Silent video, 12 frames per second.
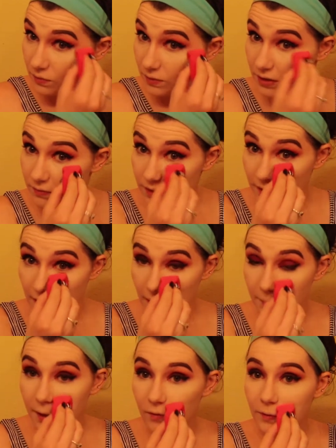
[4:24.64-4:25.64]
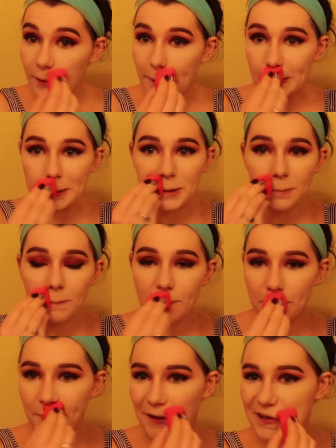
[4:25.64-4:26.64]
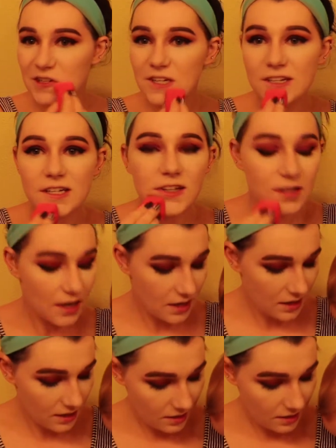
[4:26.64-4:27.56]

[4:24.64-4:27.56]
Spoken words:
when we got Maverick's varnish done,